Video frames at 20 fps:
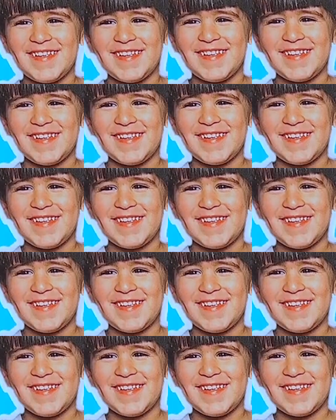
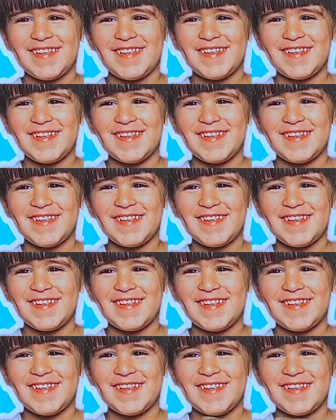
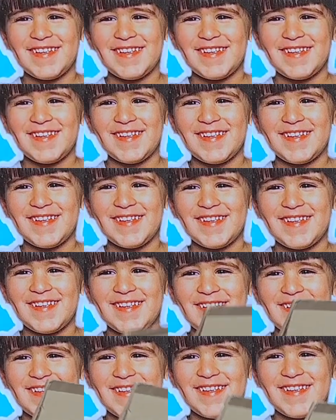
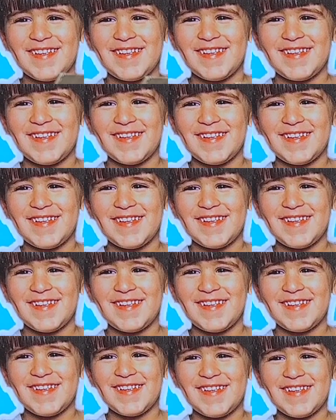
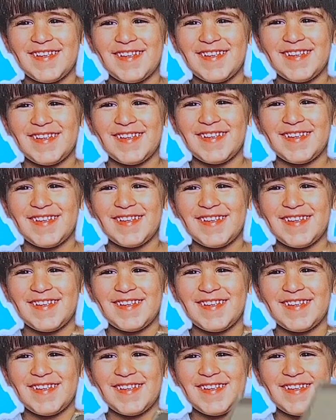
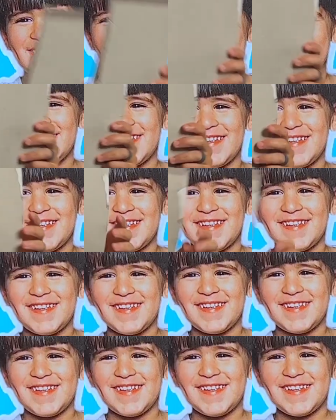
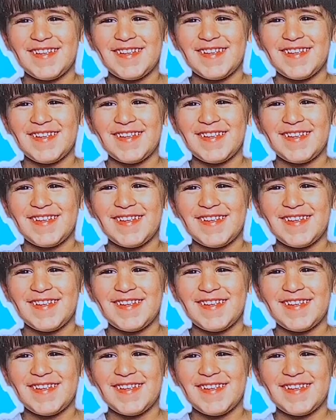
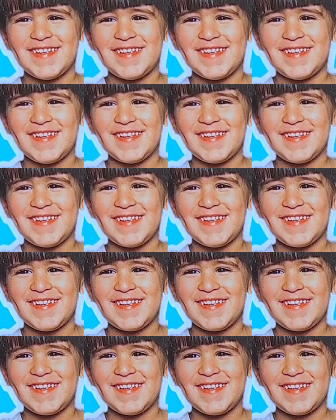[no speech]